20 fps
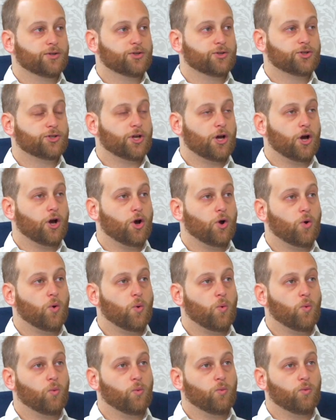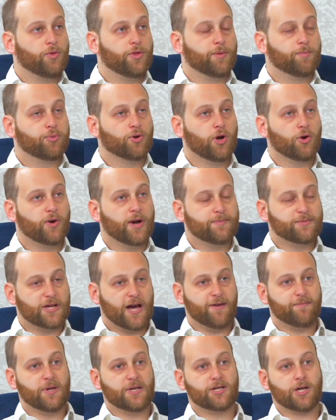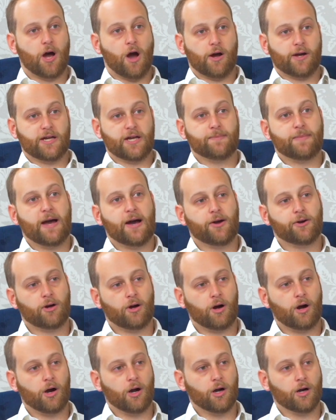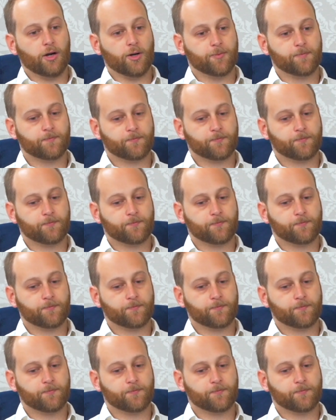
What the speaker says: So the programs I've been talking about are